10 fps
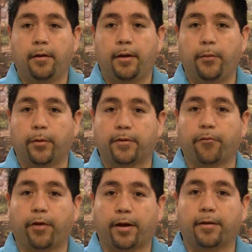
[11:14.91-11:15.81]
it wasn't
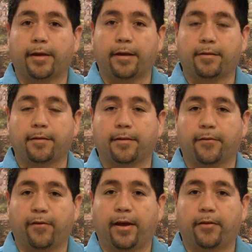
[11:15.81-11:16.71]
recognizing that the
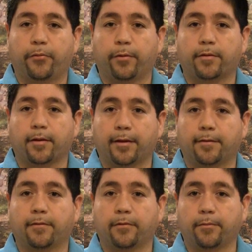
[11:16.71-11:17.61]
flash was
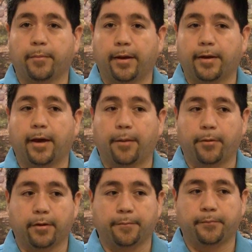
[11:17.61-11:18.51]
connected to my
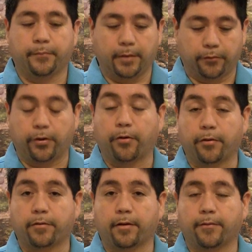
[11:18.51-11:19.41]
camera, the trigger
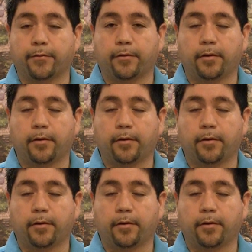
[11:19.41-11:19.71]
itself.